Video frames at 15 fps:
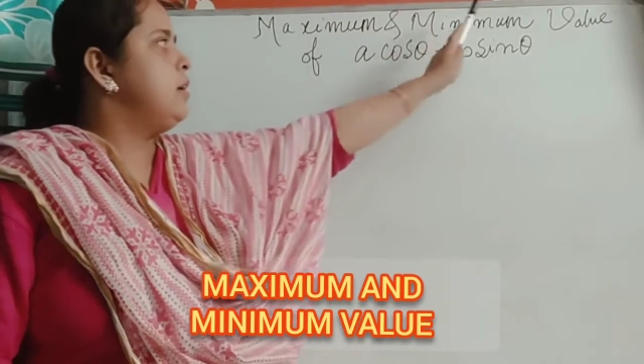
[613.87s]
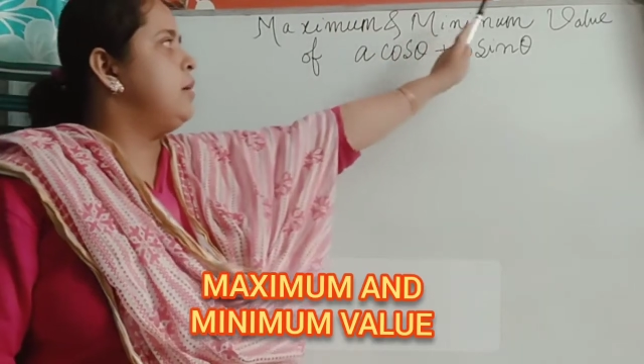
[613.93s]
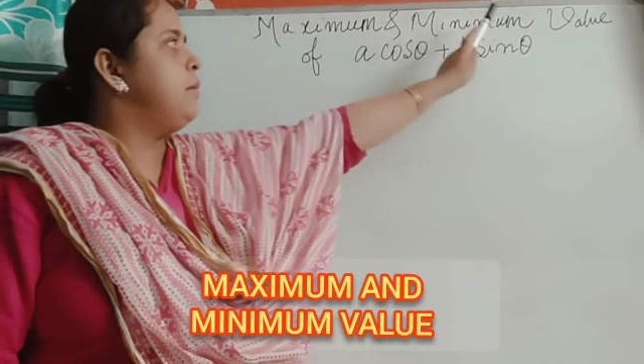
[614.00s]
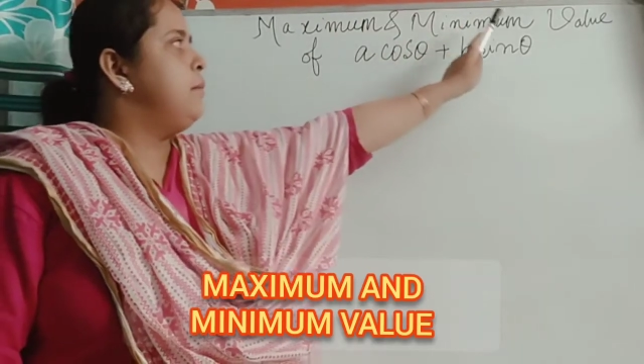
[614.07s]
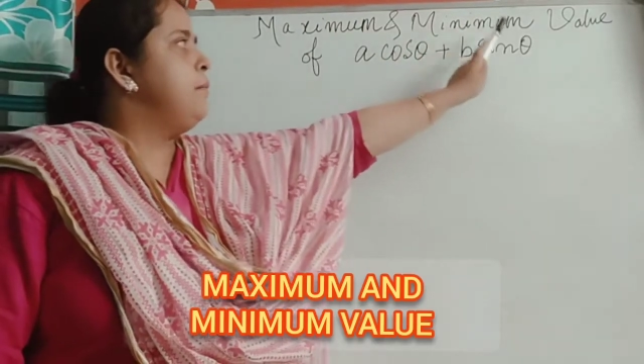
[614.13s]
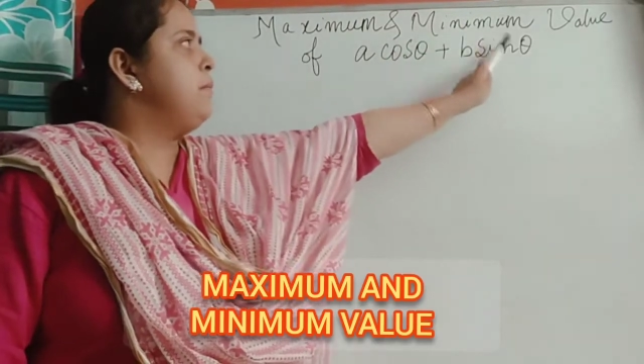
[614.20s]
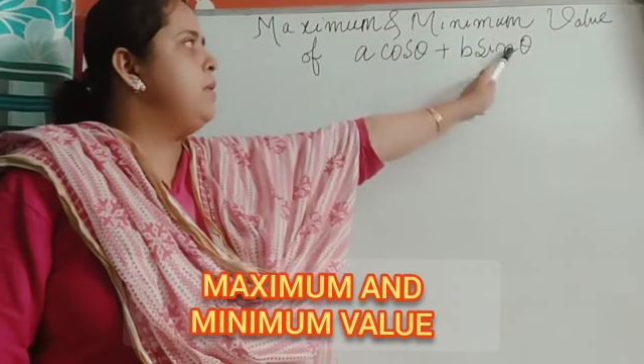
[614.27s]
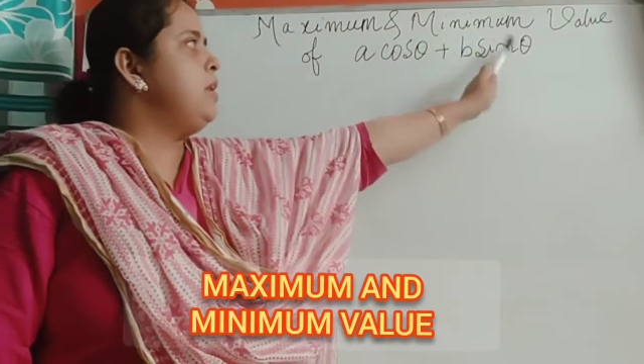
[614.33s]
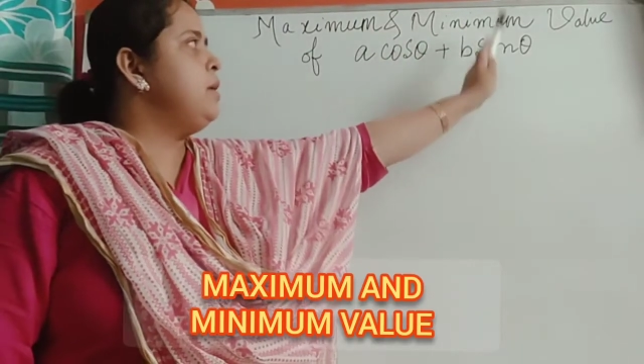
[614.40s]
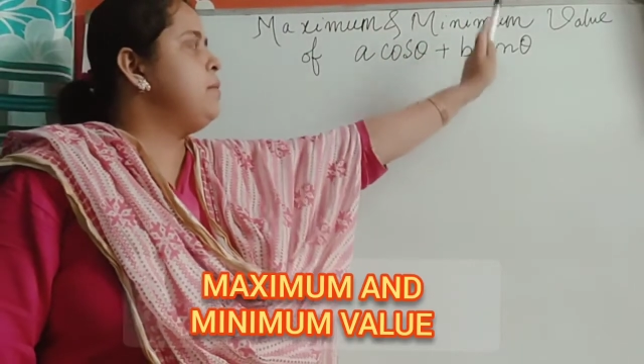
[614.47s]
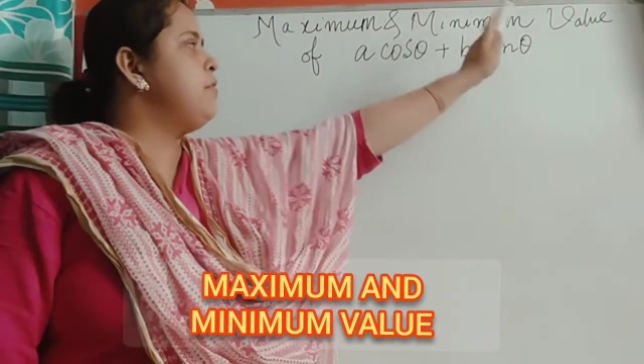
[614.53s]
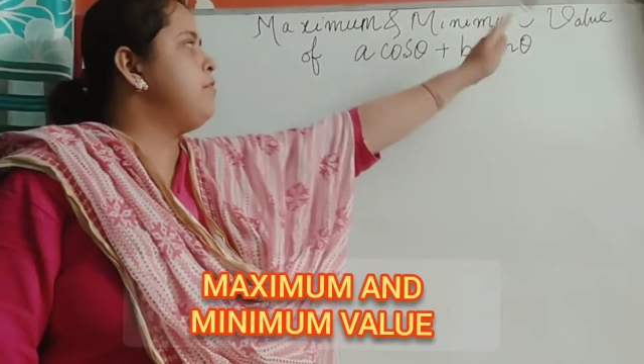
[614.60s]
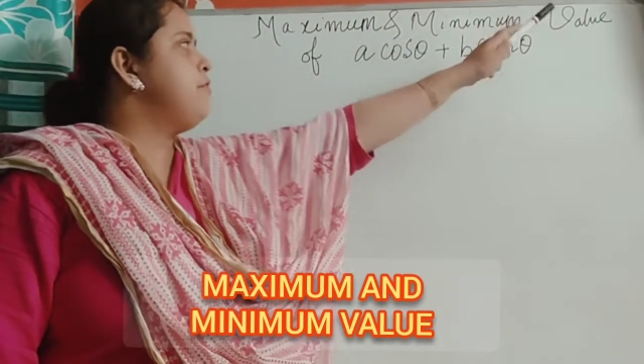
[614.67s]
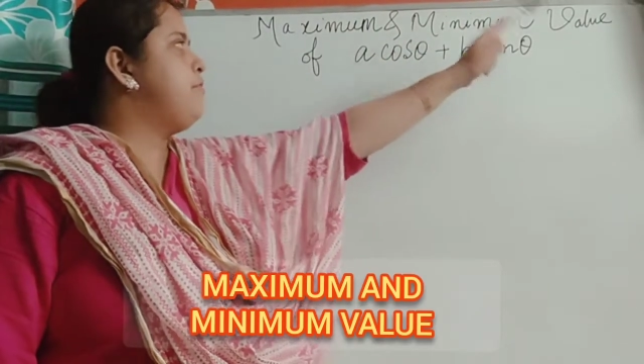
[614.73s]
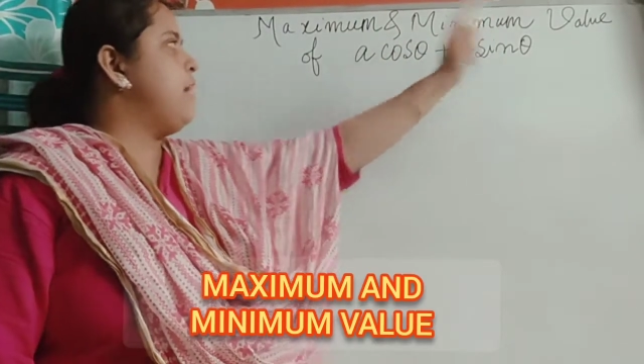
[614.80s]

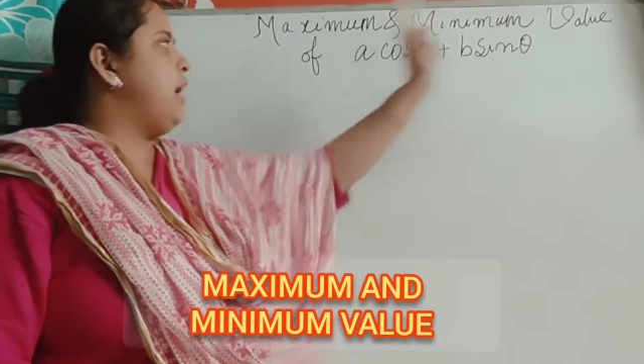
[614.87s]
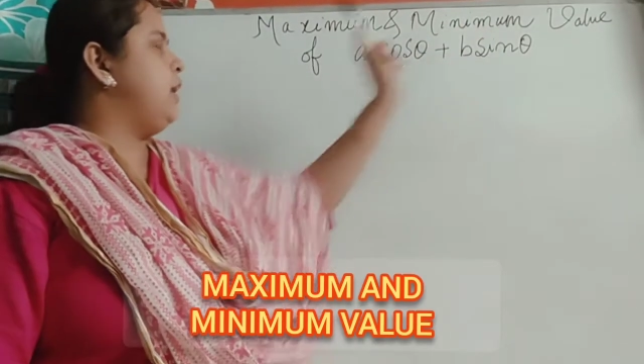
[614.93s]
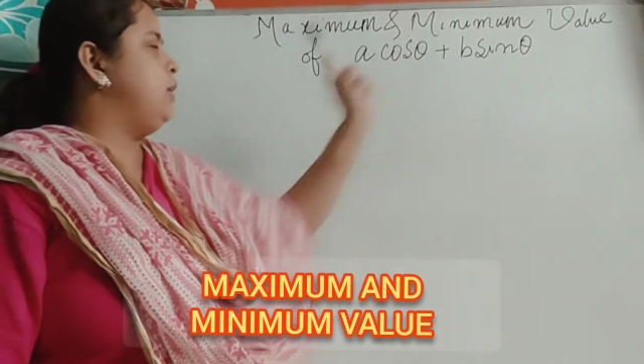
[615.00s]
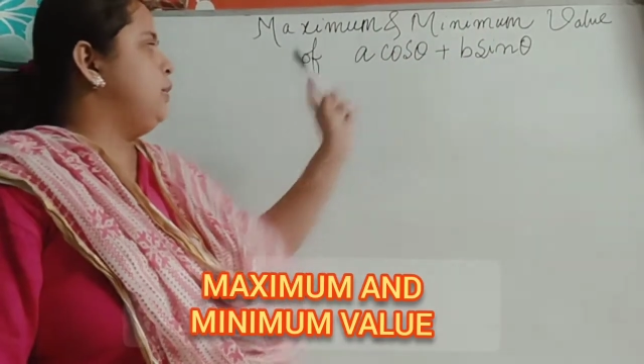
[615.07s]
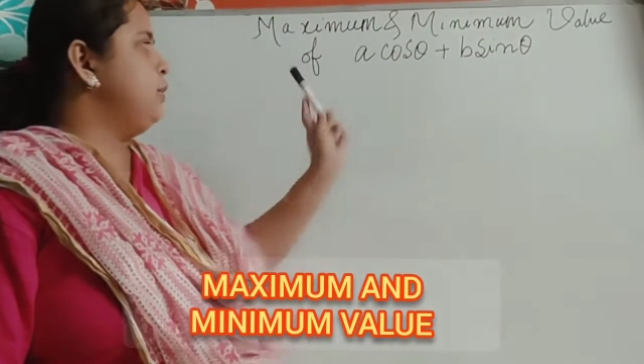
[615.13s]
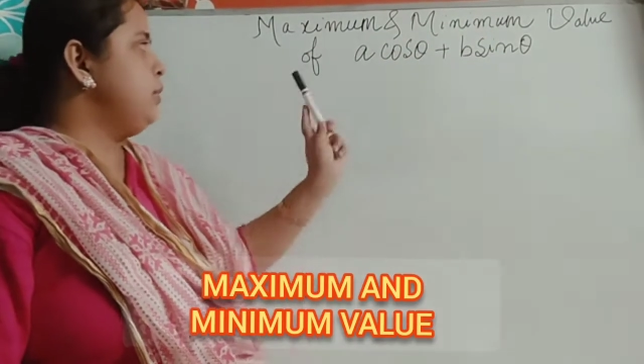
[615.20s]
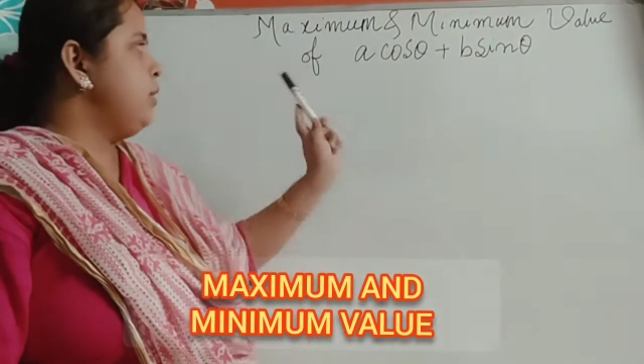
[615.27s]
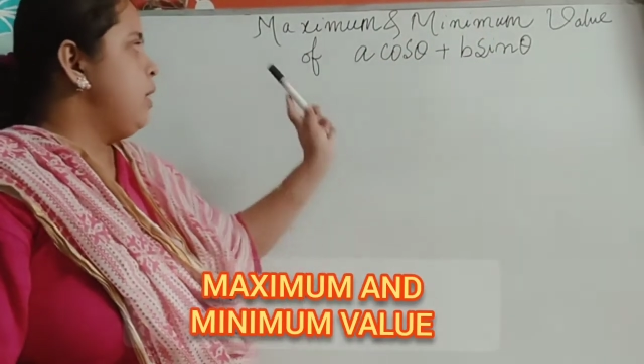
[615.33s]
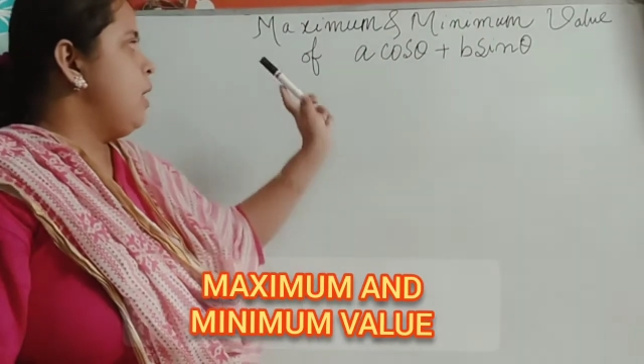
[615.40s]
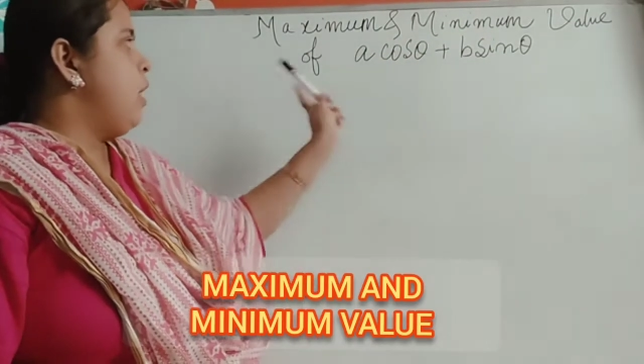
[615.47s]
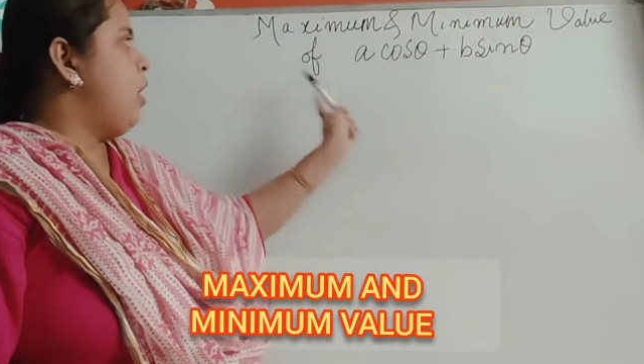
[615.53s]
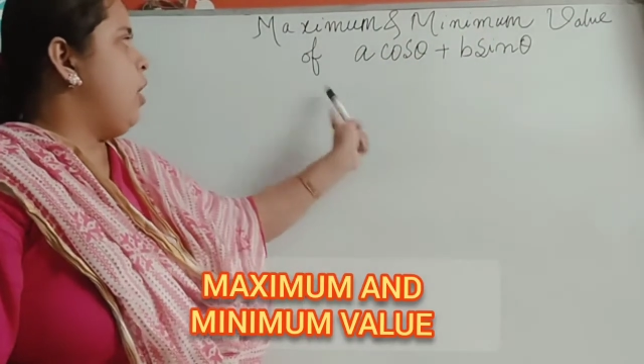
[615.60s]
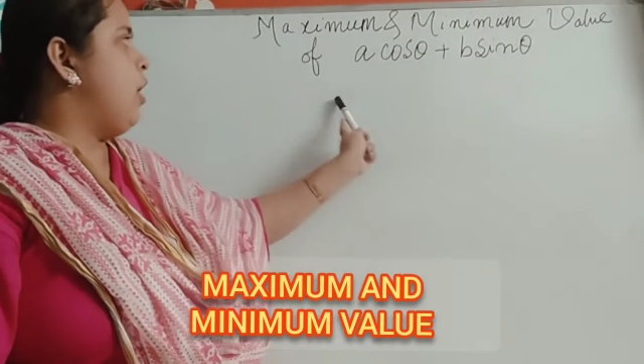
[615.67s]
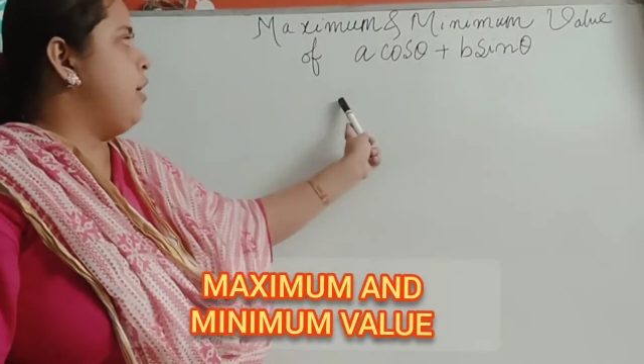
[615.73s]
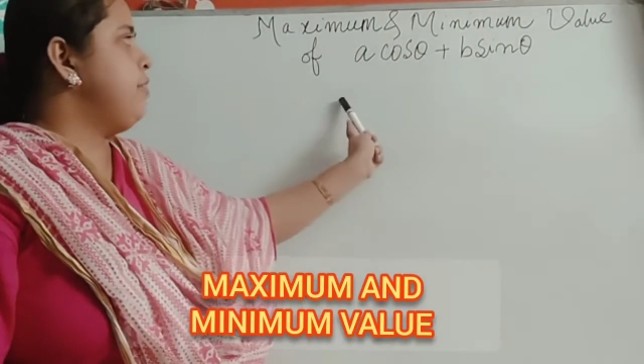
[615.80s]
minimum value
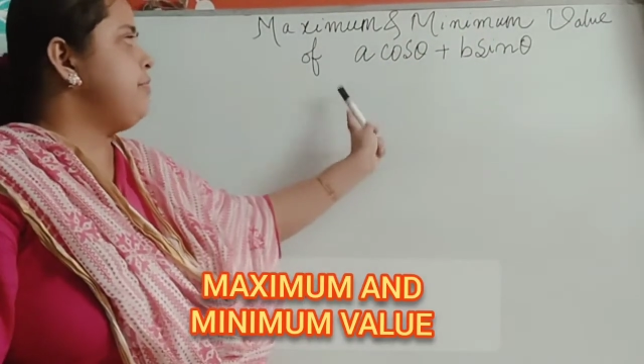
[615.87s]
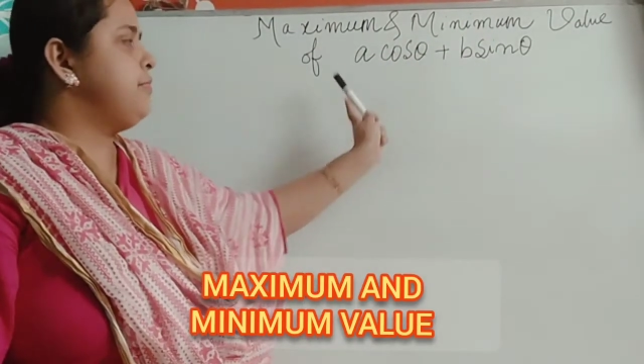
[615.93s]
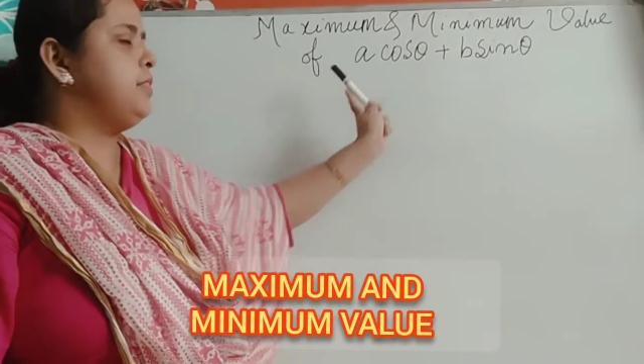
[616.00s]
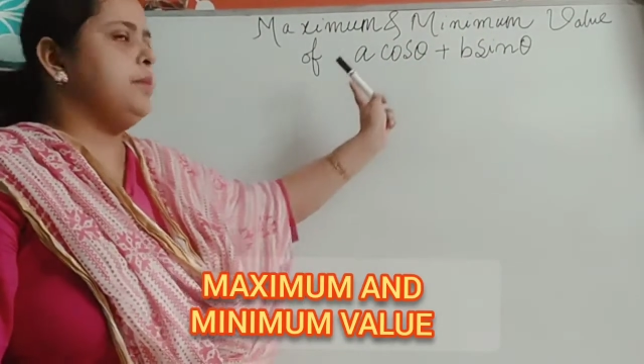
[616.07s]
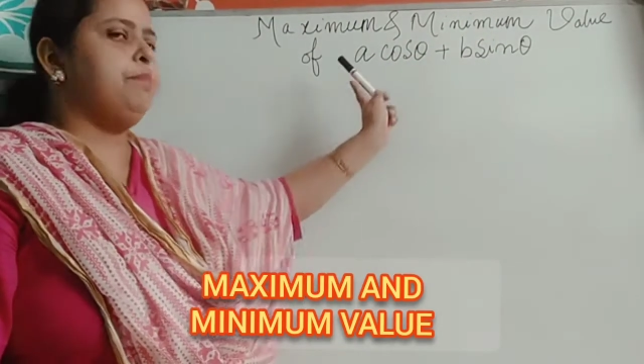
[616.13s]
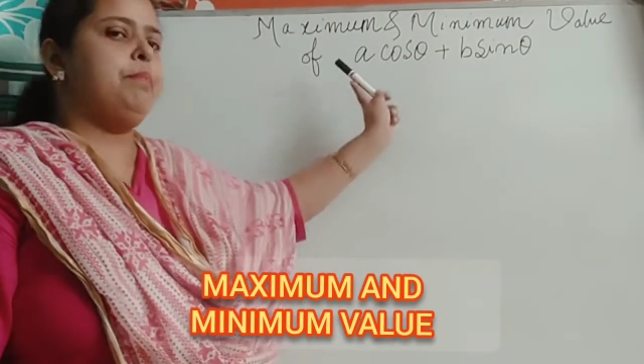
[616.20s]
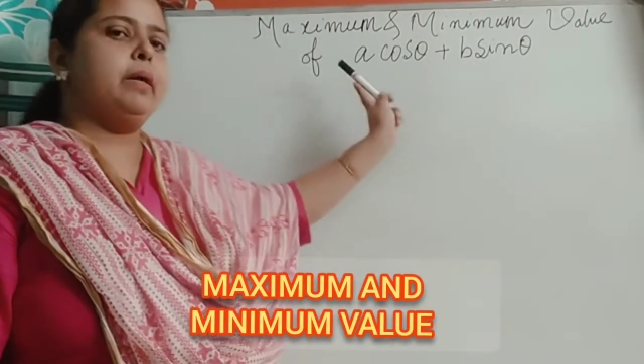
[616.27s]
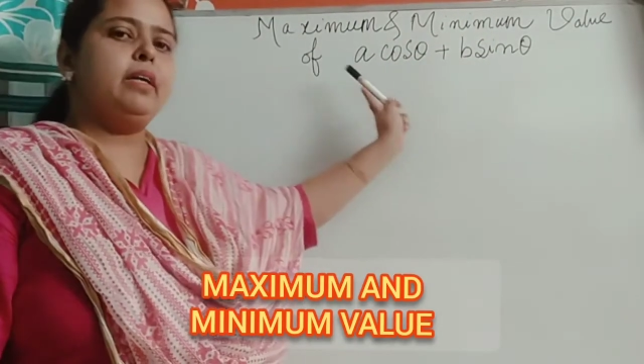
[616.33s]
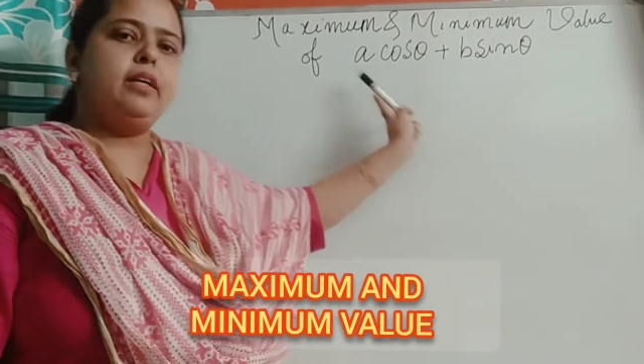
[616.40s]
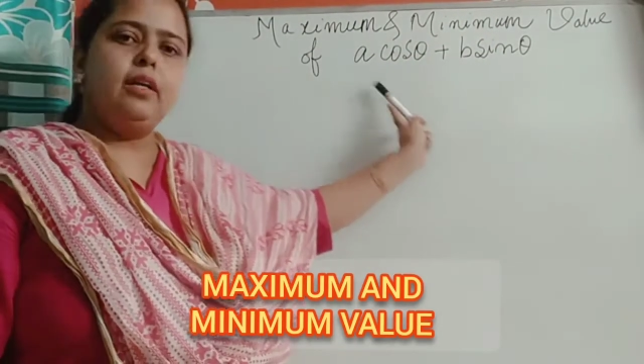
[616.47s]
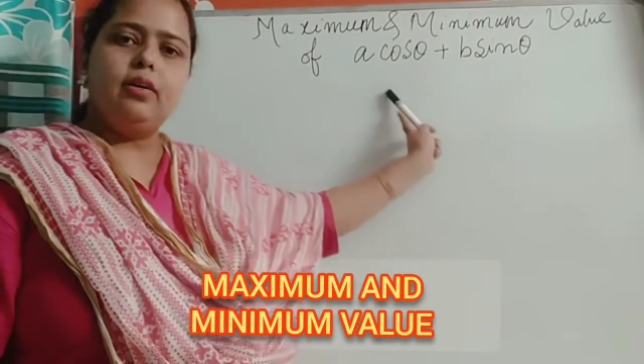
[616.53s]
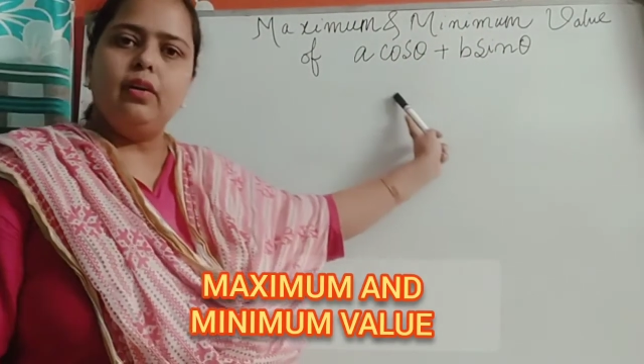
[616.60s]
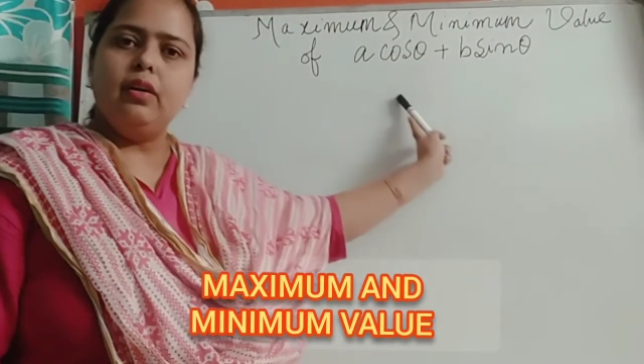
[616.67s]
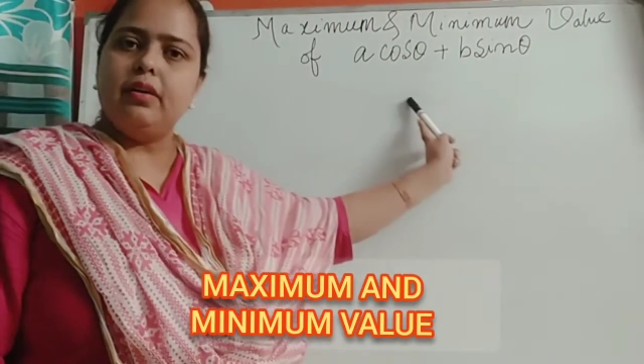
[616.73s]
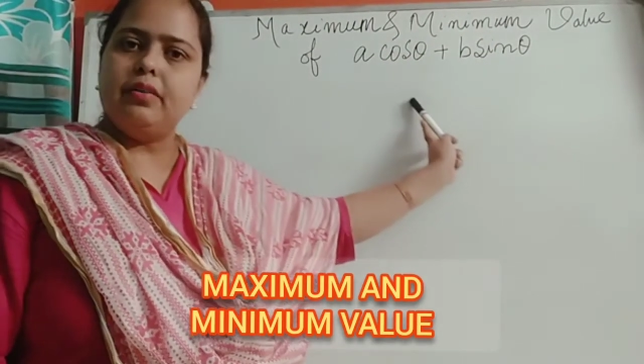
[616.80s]
of the particular